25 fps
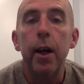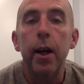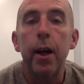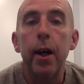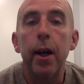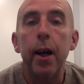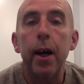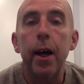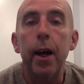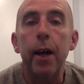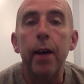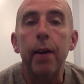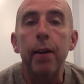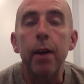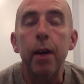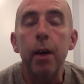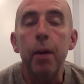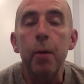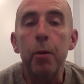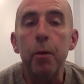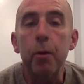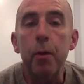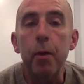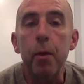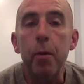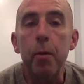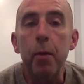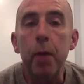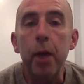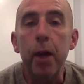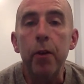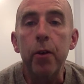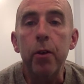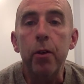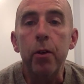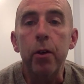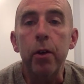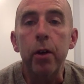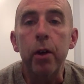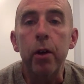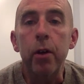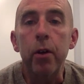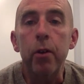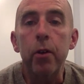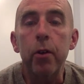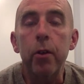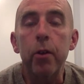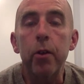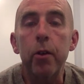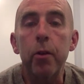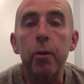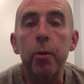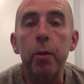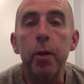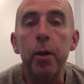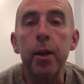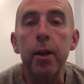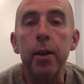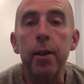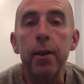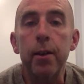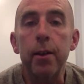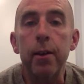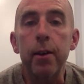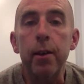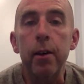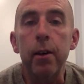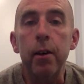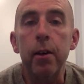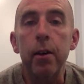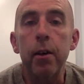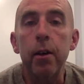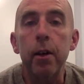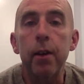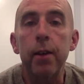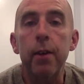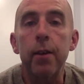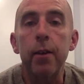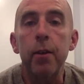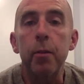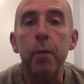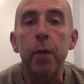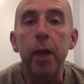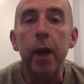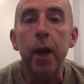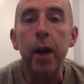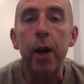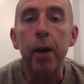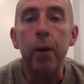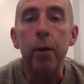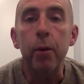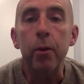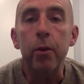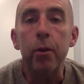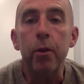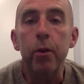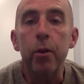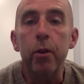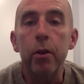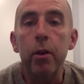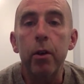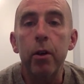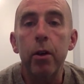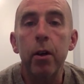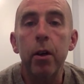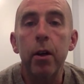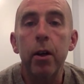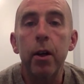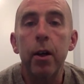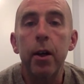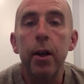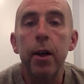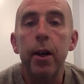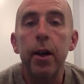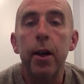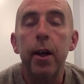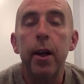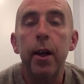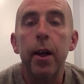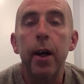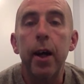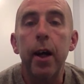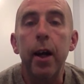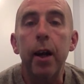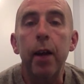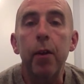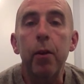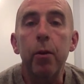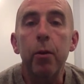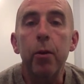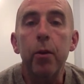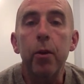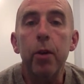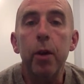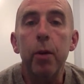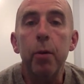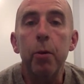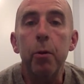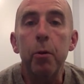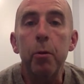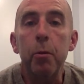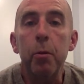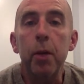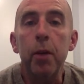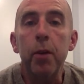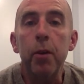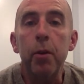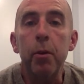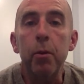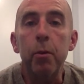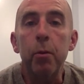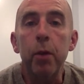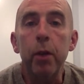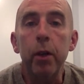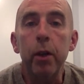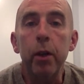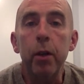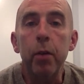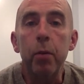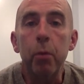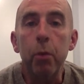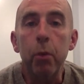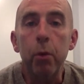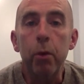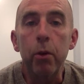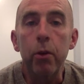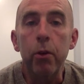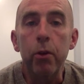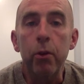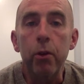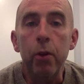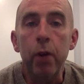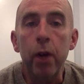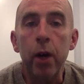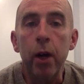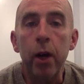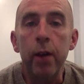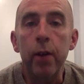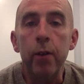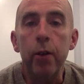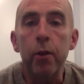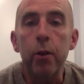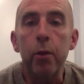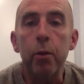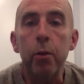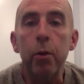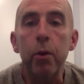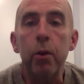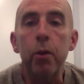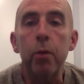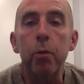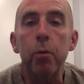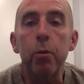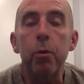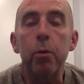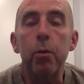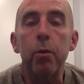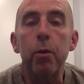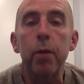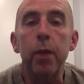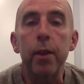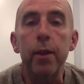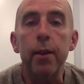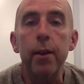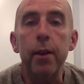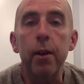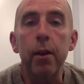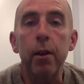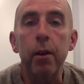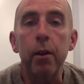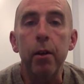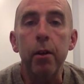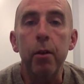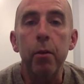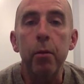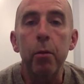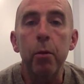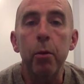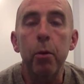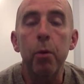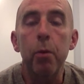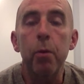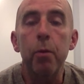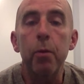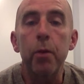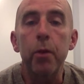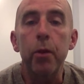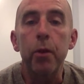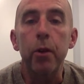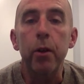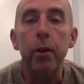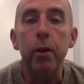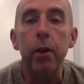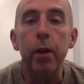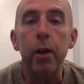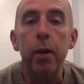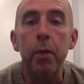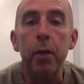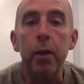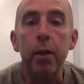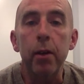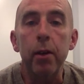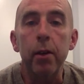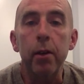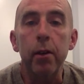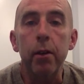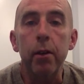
At times over the past 2 years, this has been easier as he's been housed. And at those times, we've made some really important strides towards improving his health, both physical and mental.